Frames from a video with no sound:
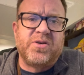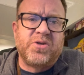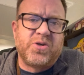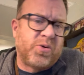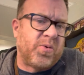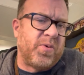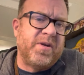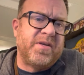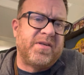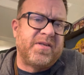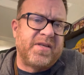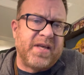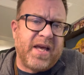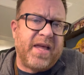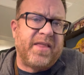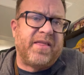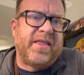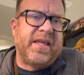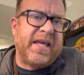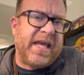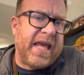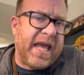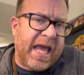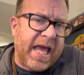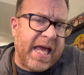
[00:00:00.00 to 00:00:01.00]
choice at
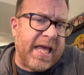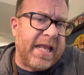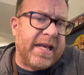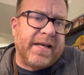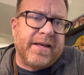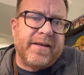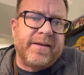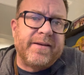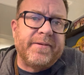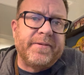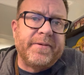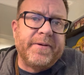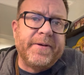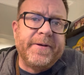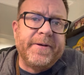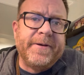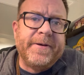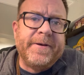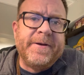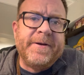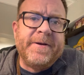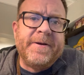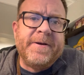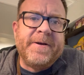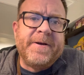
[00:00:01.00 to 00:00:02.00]
the end?
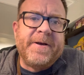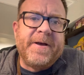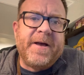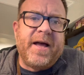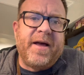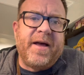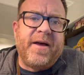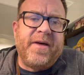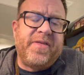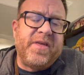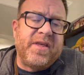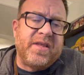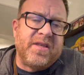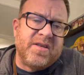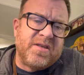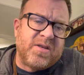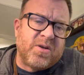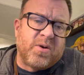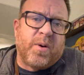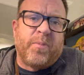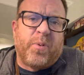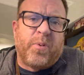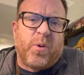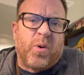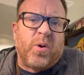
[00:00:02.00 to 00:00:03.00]
Uh, I think these
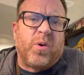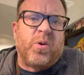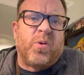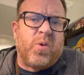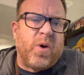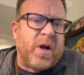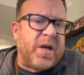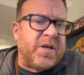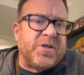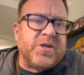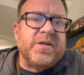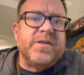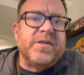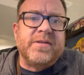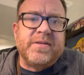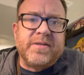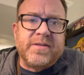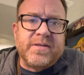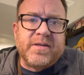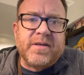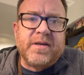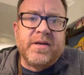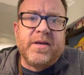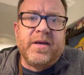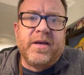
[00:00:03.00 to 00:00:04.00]
are important questions.
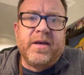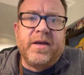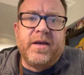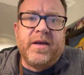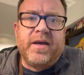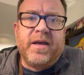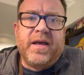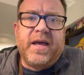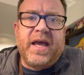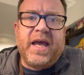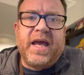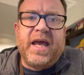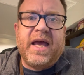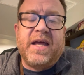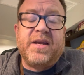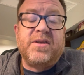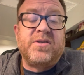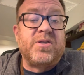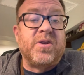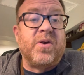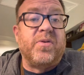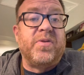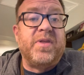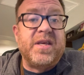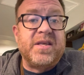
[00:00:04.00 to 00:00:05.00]
And
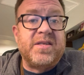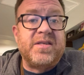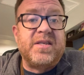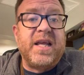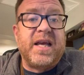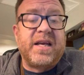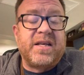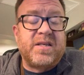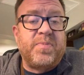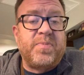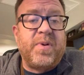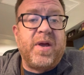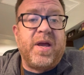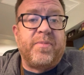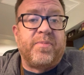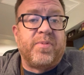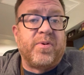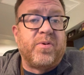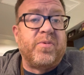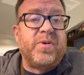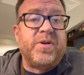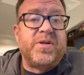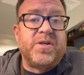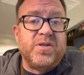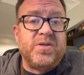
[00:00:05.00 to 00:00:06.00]
so this next paper,
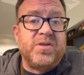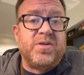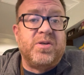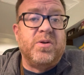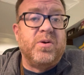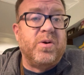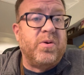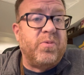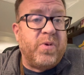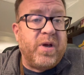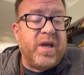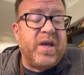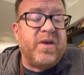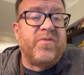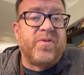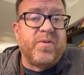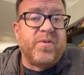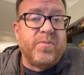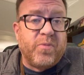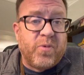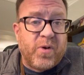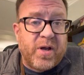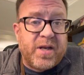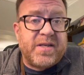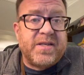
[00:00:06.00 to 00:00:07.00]
which is due a week
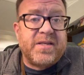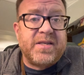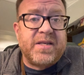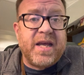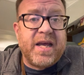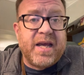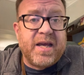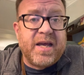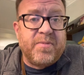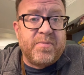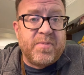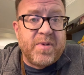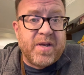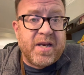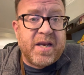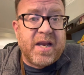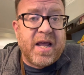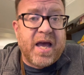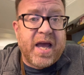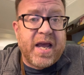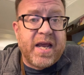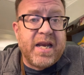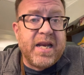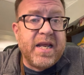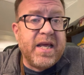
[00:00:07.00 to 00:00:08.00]
from Wednesday at
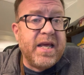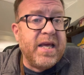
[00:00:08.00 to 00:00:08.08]
midnight,